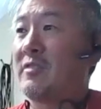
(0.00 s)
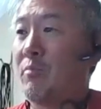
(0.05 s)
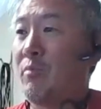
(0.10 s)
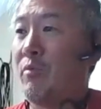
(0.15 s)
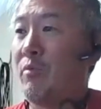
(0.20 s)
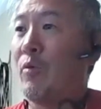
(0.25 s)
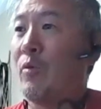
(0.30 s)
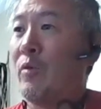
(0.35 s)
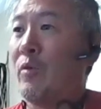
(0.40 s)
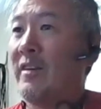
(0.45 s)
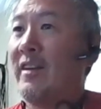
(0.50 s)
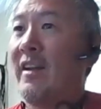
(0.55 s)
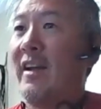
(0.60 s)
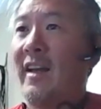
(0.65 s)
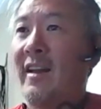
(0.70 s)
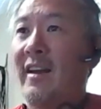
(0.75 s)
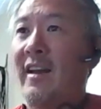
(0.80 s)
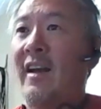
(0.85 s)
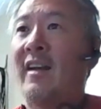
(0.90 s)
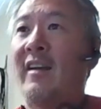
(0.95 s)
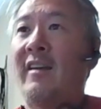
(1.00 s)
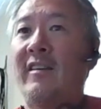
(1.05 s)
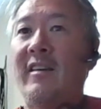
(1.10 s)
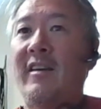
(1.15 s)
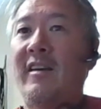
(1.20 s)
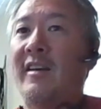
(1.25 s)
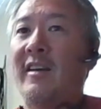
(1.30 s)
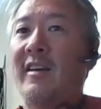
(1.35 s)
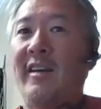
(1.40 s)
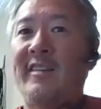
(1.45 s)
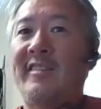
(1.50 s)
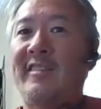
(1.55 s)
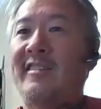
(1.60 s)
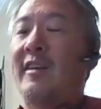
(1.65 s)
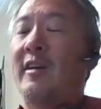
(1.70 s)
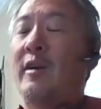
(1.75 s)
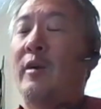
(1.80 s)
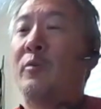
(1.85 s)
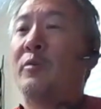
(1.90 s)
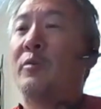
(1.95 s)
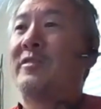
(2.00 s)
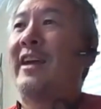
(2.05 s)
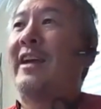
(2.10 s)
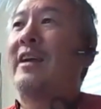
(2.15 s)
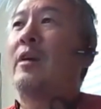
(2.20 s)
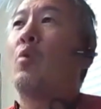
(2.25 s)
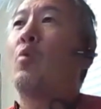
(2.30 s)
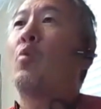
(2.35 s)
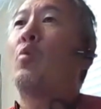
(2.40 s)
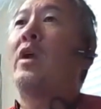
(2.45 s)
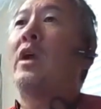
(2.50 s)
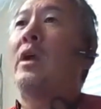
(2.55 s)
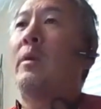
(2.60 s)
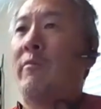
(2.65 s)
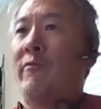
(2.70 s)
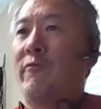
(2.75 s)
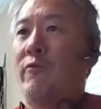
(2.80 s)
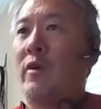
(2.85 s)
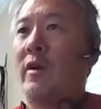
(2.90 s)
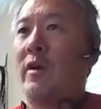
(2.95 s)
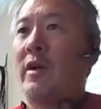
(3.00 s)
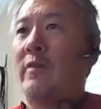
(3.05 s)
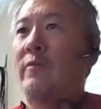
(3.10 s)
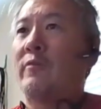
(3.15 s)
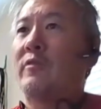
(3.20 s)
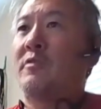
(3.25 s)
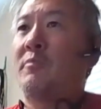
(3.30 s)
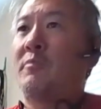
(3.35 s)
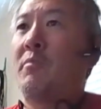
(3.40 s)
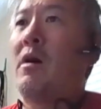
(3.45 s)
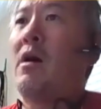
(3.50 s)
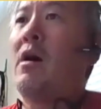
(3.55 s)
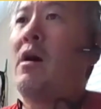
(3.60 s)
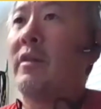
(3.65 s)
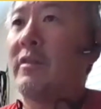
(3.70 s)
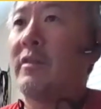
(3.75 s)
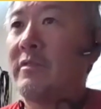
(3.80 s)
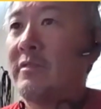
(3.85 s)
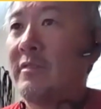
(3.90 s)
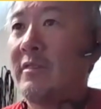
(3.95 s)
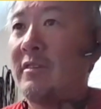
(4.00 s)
support, and it would take a week before I got a response.